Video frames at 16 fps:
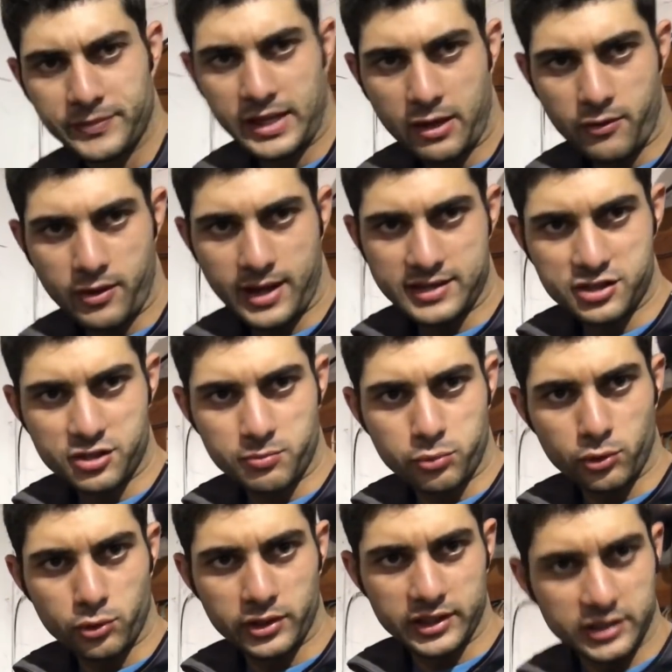Now, as you're
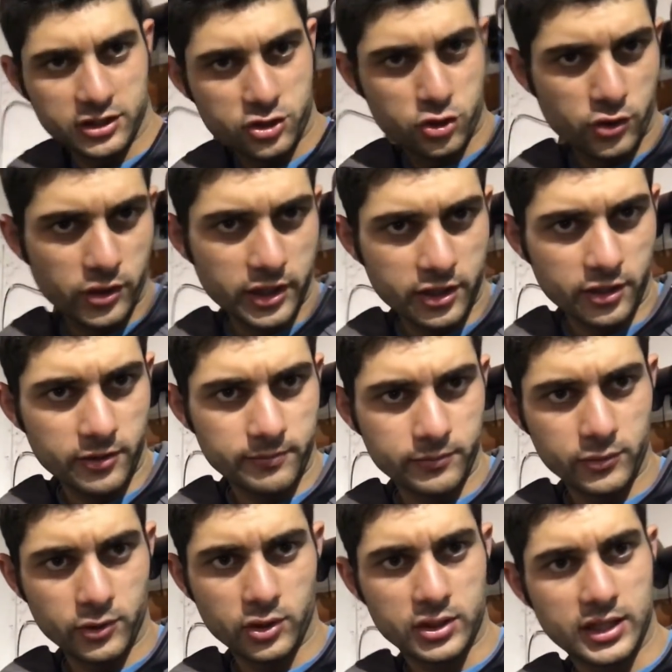pulling the trigger,
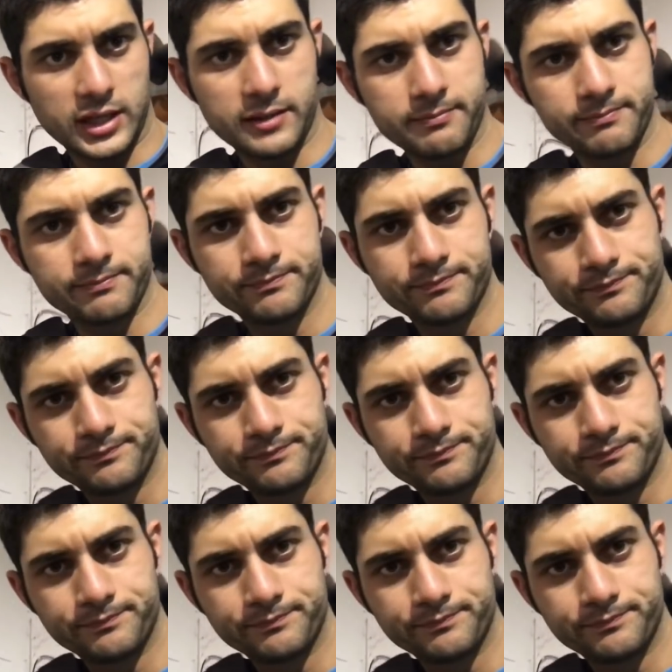okay,